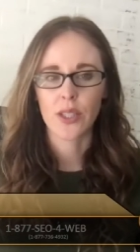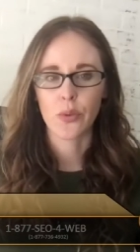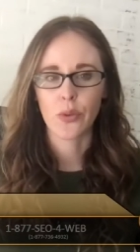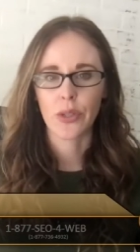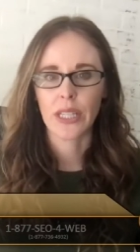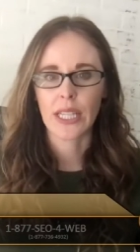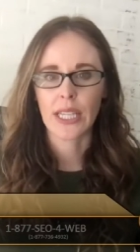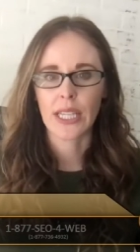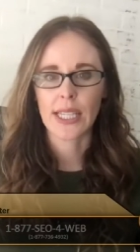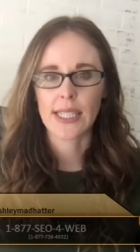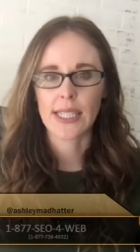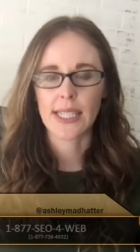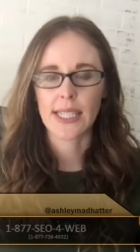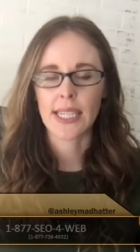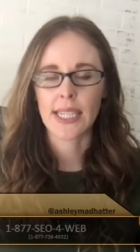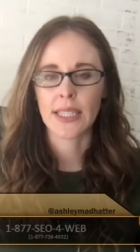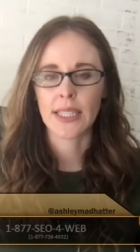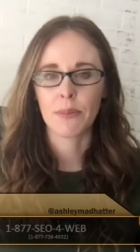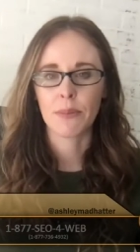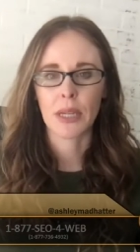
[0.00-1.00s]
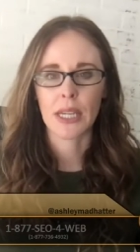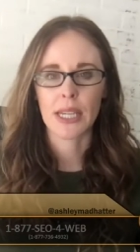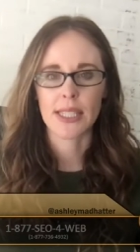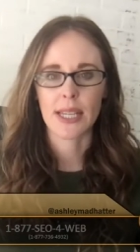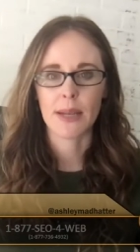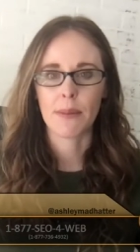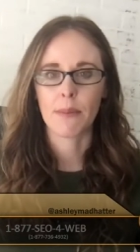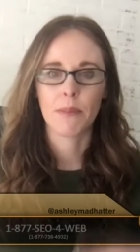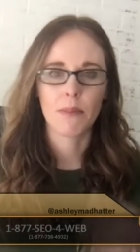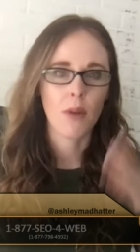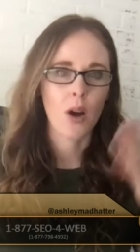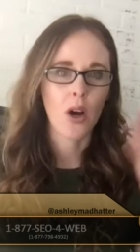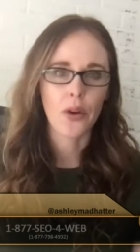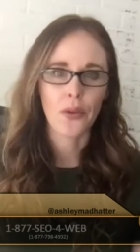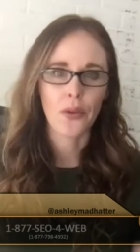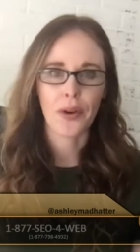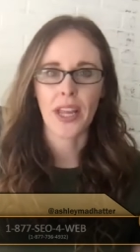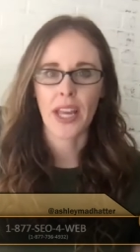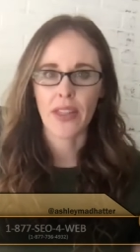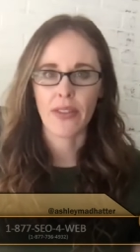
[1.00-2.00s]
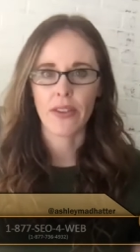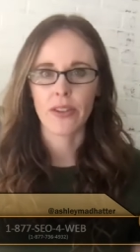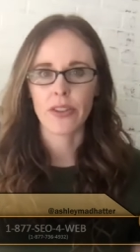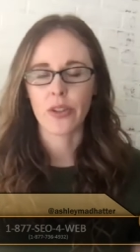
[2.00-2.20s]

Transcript: it's really easy because I'm already in